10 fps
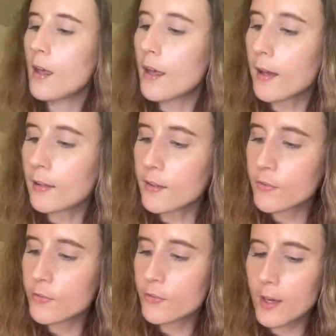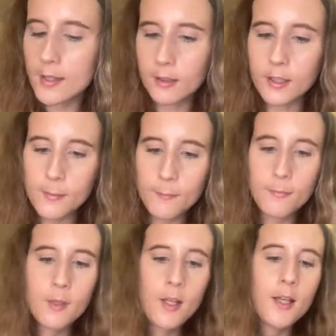and finally,
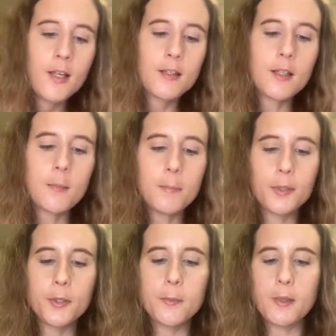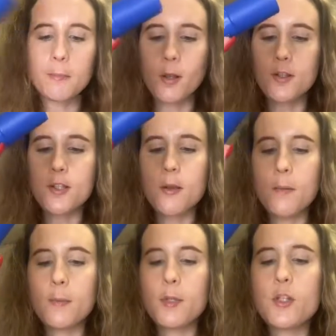the Bloom and
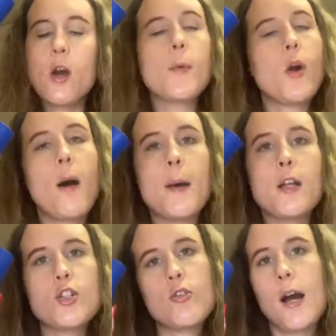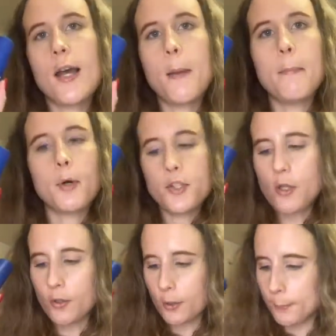Blossom Pyjamarama Dry Body
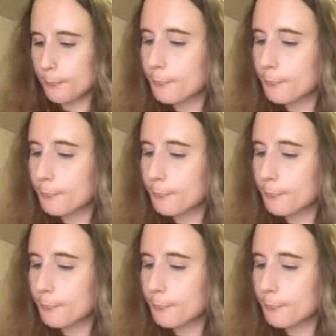Oil.